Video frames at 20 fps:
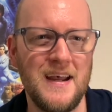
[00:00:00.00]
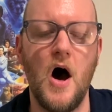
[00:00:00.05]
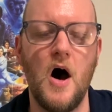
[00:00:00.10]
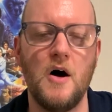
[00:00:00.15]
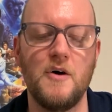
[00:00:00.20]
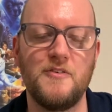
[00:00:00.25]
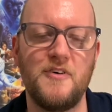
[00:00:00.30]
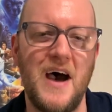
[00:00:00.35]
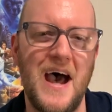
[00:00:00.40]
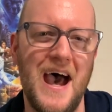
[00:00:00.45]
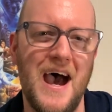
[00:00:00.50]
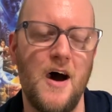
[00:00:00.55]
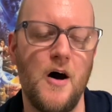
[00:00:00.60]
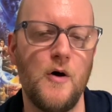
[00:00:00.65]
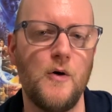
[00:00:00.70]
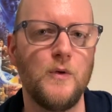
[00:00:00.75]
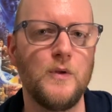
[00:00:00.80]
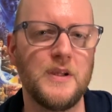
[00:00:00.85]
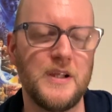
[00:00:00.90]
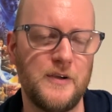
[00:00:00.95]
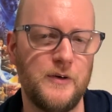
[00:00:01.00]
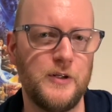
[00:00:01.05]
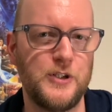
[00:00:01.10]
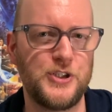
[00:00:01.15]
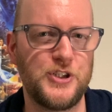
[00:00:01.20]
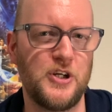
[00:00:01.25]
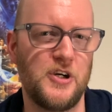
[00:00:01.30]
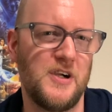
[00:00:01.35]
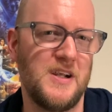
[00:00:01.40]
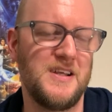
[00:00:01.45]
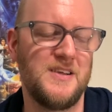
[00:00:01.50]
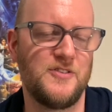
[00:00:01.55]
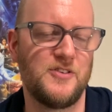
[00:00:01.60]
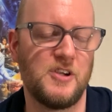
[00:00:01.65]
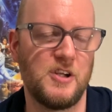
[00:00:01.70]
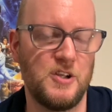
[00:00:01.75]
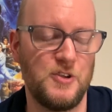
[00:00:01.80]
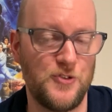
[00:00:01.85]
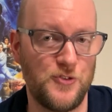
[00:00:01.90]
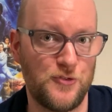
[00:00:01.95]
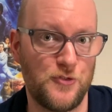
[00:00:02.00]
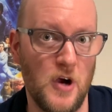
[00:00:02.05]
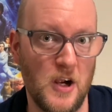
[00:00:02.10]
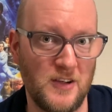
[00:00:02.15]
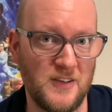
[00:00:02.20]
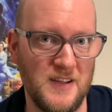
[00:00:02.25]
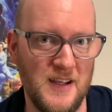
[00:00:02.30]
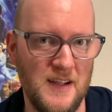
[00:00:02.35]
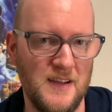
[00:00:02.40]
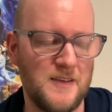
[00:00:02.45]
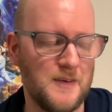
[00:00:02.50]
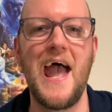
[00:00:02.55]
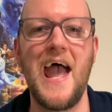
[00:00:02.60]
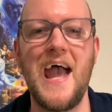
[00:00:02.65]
of how literature is constructed,